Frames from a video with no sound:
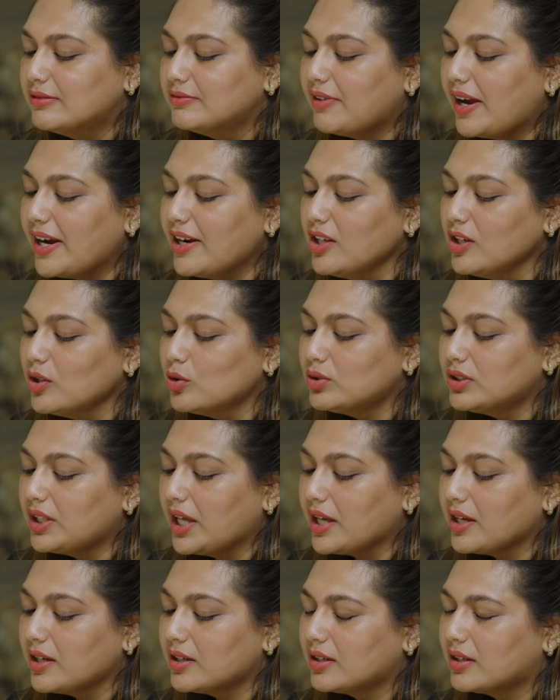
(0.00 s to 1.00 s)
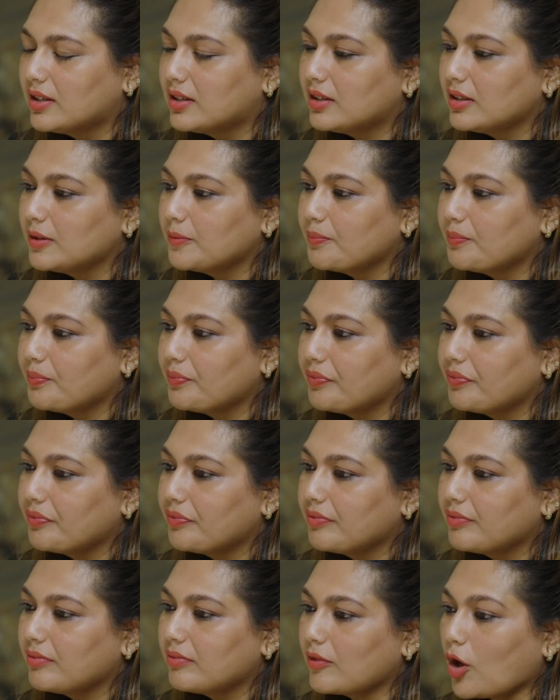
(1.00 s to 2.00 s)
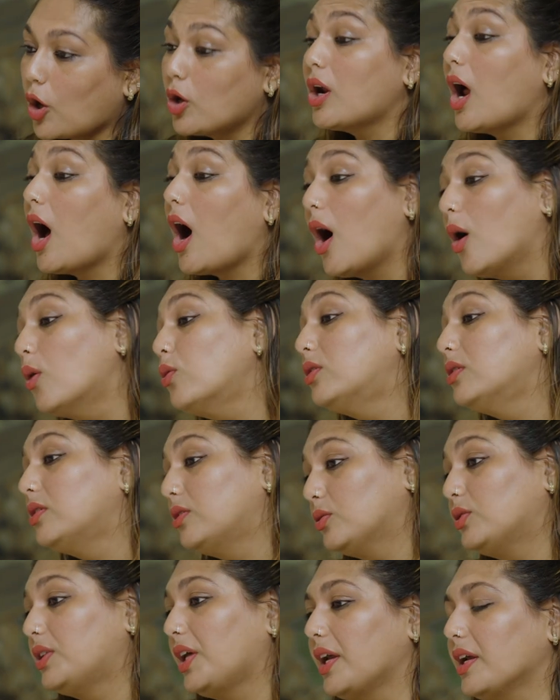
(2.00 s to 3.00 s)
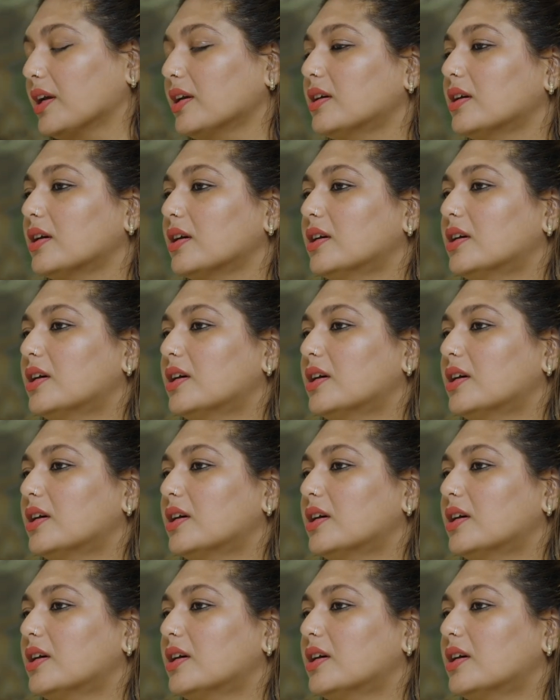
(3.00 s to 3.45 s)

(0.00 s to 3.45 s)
Where do you think, or how do you think,